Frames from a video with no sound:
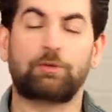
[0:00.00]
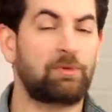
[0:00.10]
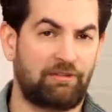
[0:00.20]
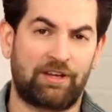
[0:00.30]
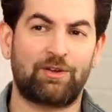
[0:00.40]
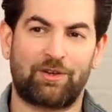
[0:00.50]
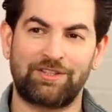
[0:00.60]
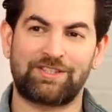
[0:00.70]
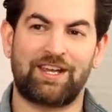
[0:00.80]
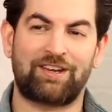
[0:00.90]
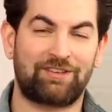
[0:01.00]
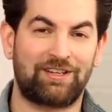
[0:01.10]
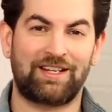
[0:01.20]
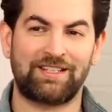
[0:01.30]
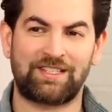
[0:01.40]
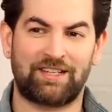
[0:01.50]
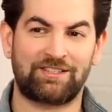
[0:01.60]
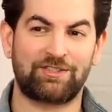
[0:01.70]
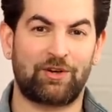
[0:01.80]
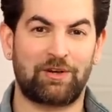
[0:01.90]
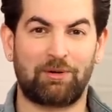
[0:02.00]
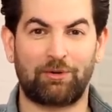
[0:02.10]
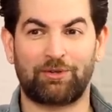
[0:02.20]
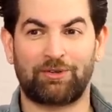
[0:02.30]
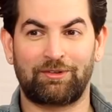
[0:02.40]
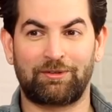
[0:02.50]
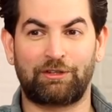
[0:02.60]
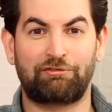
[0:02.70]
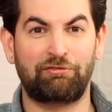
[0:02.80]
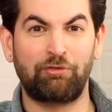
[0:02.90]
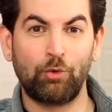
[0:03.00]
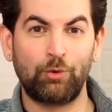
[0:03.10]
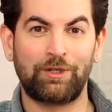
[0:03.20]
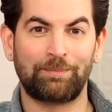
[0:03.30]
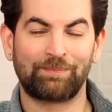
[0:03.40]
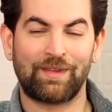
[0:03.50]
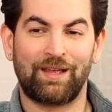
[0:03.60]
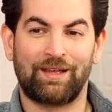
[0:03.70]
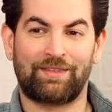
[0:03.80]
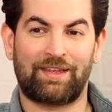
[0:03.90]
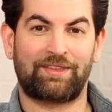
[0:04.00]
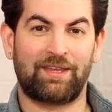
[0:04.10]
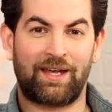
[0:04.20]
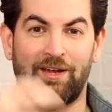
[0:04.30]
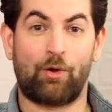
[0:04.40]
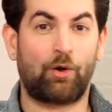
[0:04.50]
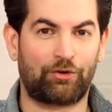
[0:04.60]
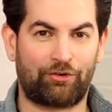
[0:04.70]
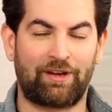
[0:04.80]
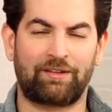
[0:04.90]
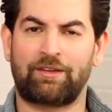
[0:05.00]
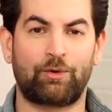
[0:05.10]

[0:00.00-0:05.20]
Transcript: To be very honest, I realized that it's not about the food that they are ordering.